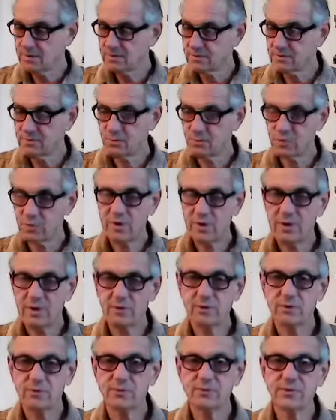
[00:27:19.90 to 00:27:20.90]
Tomorrow
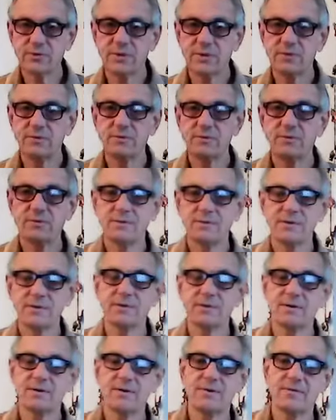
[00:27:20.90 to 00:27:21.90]
I'll continue with
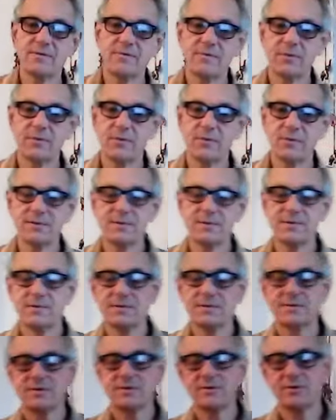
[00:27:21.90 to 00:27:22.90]
the
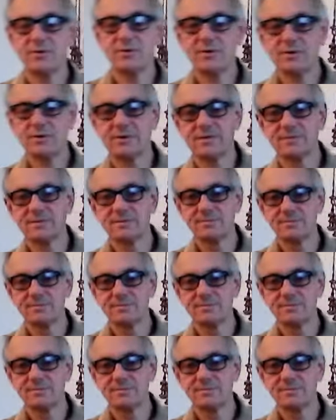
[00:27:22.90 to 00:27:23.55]
fourth talk.